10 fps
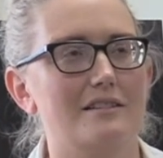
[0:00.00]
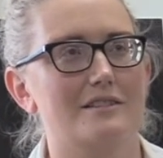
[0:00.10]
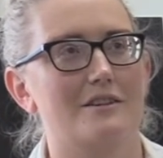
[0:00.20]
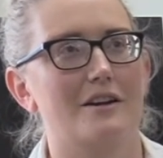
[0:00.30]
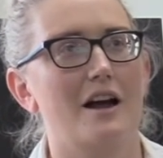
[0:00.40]

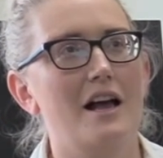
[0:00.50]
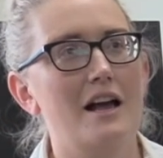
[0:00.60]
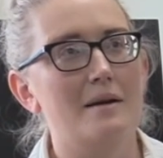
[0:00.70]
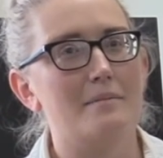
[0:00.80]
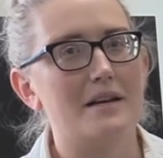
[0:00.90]
So
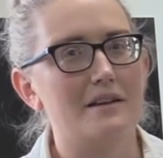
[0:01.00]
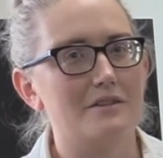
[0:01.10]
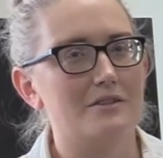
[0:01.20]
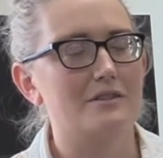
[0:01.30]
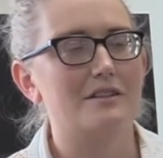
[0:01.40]

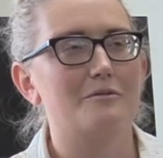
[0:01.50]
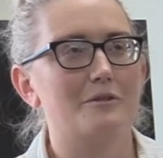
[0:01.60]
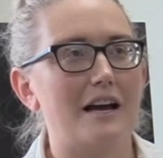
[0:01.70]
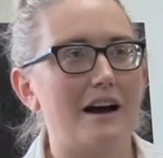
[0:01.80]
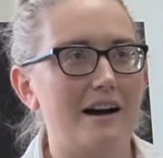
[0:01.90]
making sure that
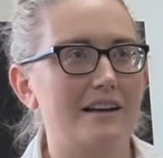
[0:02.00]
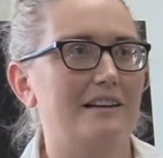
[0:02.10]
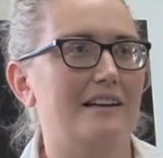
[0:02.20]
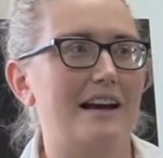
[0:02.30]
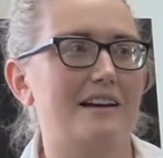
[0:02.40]
we are
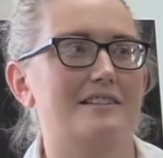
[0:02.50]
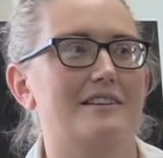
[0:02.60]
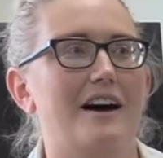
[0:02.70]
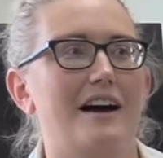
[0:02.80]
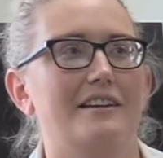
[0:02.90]
getting
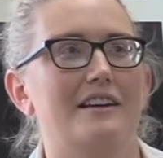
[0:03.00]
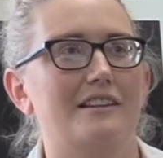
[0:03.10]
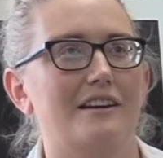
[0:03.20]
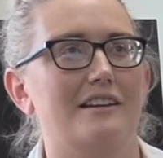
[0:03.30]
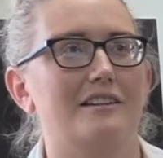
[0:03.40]
outside
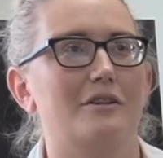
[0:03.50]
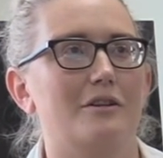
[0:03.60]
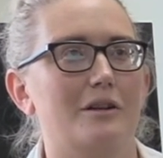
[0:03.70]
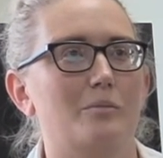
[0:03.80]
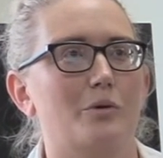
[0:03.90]
either in the
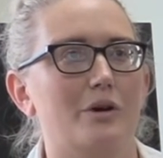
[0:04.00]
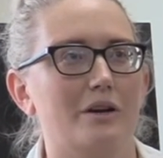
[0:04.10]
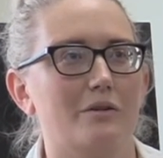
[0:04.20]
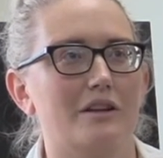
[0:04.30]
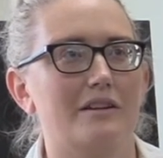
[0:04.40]
early
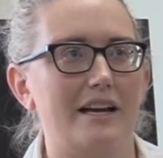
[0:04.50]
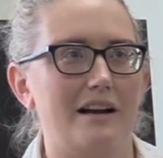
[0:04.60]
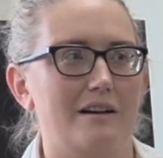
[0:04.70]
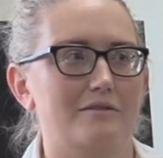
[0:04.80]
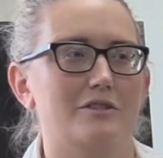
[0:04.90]
morning or the late
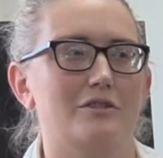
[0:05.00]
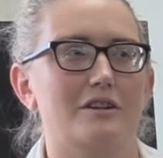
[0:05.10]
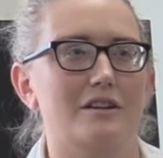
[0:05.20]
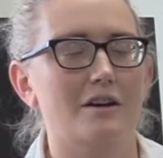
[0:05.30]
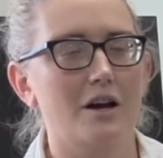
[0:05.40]

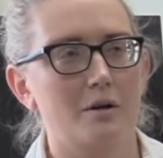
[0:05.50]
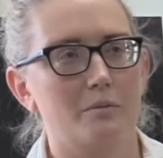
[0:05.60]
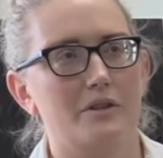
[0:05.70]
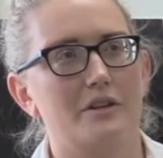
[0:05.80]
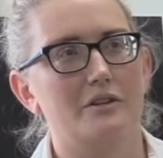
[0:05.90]
afternoon
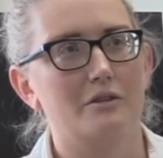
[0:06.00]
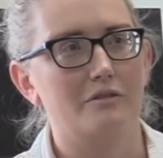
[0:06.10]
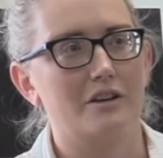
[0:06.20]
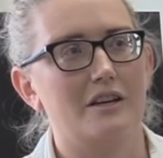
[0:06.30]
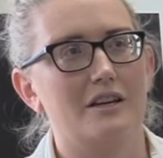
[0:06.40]
when the
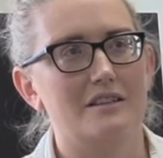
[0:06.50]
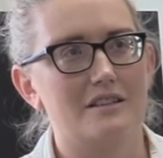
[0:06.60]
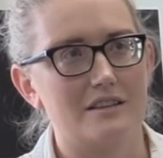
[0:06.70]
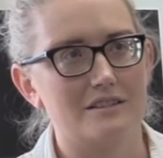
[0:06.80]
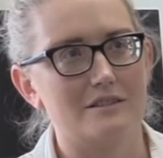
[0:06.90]
UV
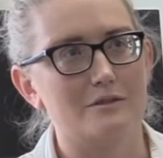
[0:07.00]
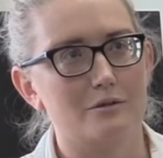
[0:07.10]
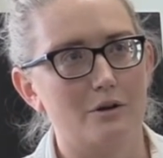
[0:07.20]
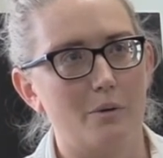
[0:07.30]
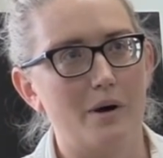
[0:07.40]
index is
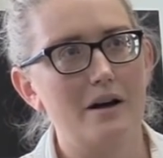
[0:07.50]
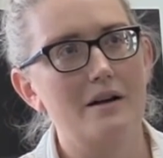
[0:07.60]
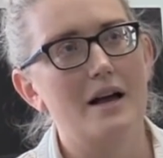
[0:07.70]
lower,